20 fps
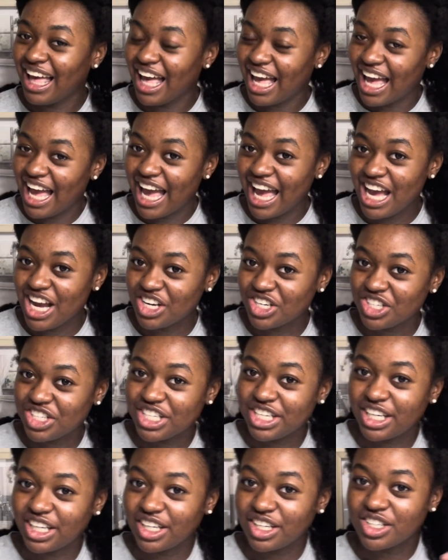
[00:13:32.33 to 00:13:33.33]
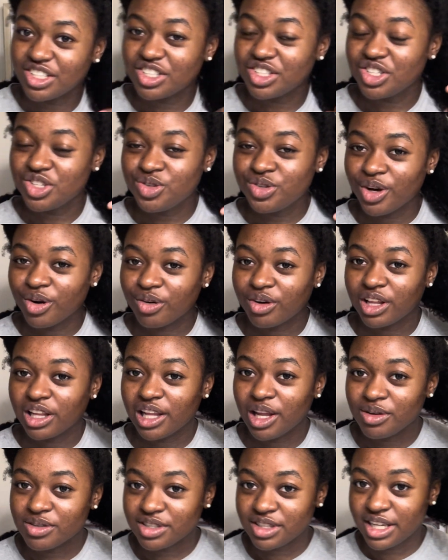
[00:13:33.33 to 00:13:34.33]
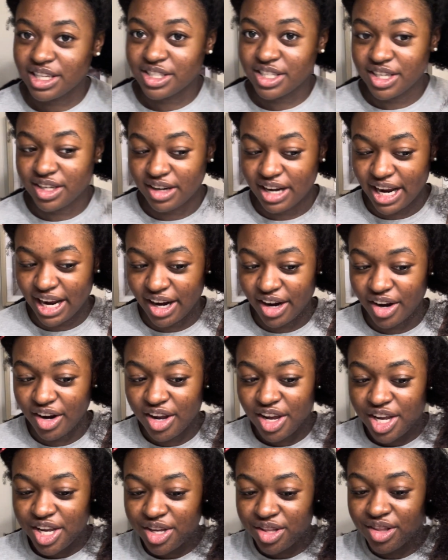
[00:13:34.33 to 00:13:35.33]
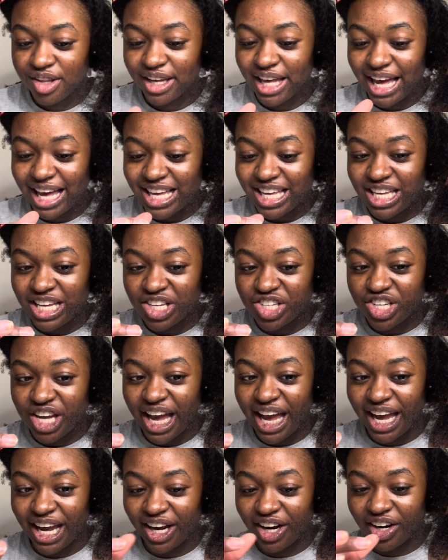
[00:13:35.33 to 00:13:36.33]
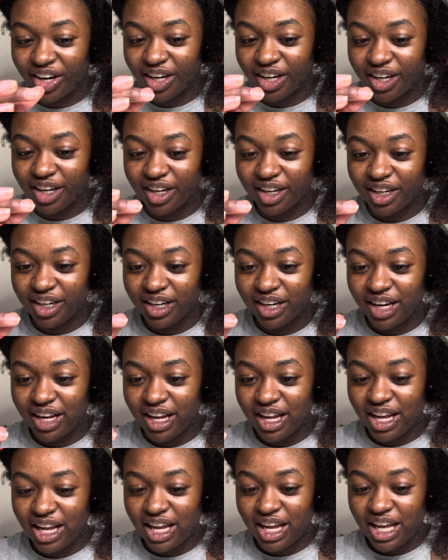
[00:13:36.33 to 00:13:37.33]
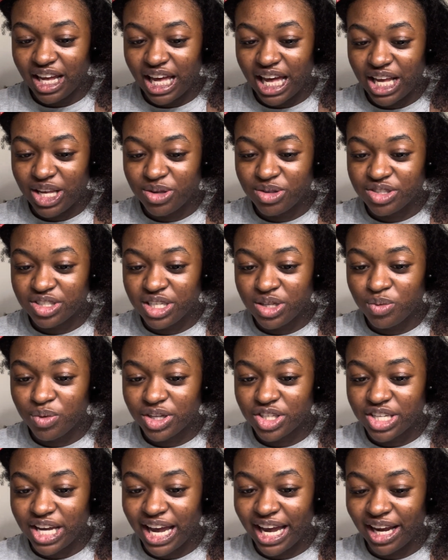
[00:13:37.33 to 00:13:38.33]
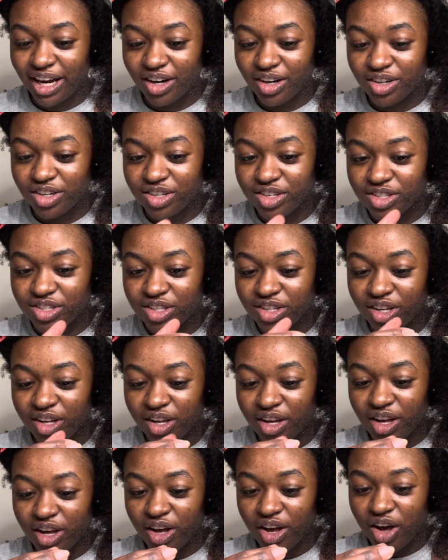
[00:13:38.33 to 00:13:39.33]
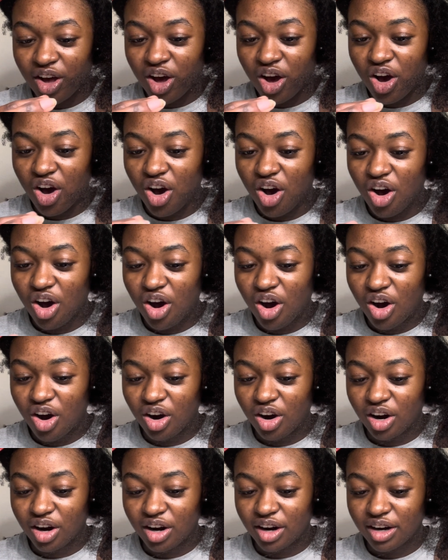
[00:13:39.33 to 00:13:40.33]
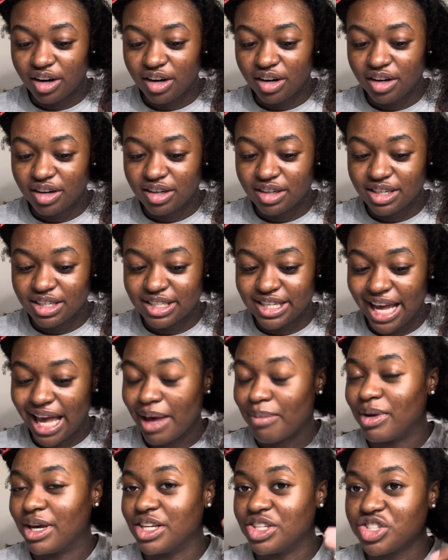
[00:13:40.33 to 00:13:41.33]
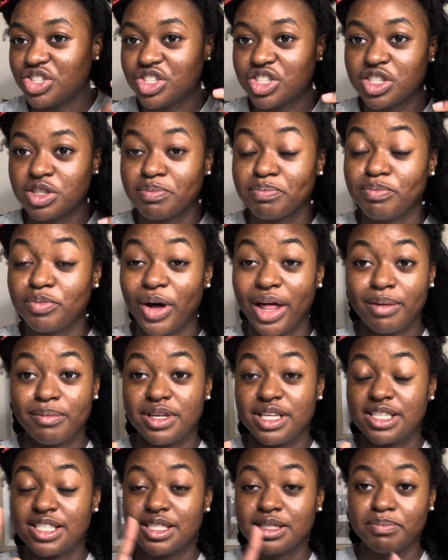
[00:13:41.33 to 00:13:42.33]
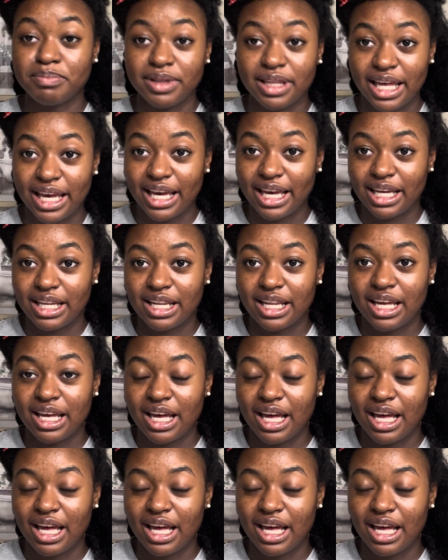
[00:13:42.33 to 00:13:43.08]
hair shears, you go closely to your hair, you look at each hair, and you see which hairs are damaged, whether it be split,